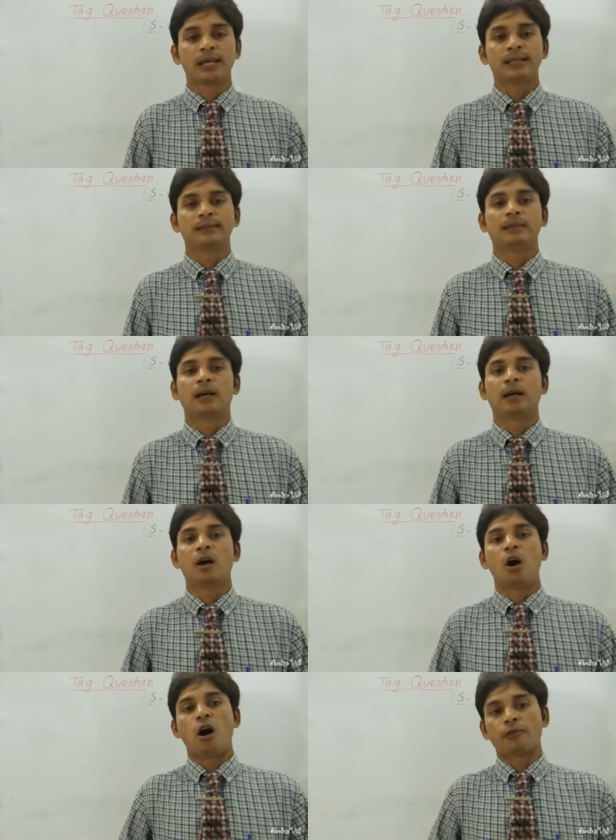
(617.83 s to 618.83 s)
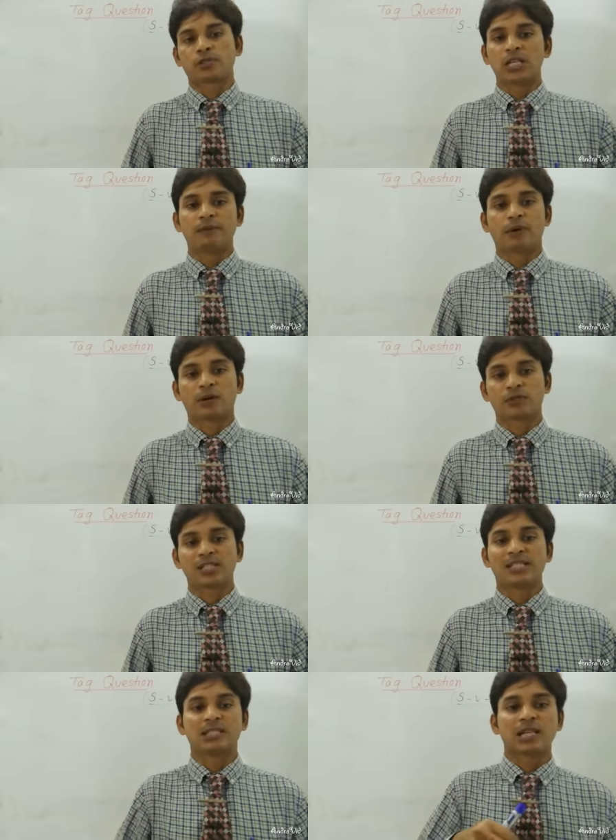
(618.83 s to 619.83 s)
the auxiliary verbs
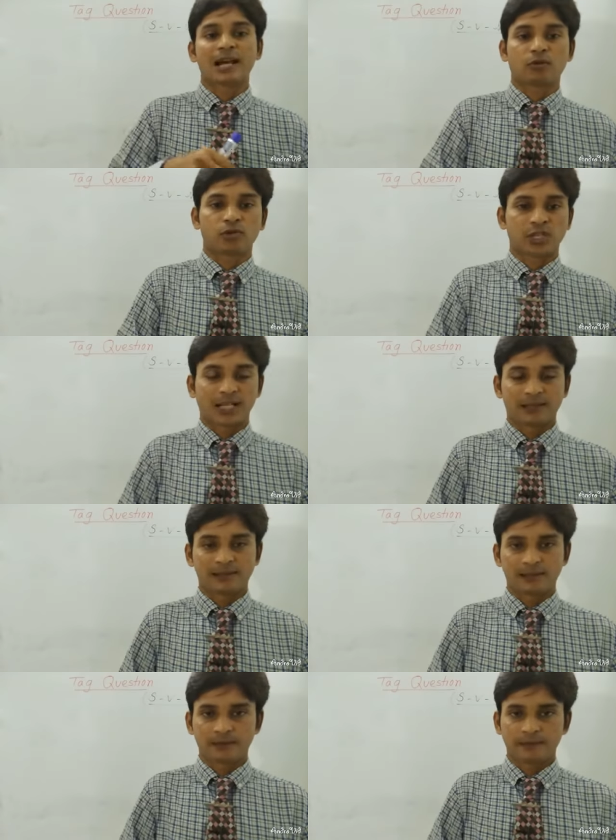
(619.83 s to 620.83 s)
in tag questions.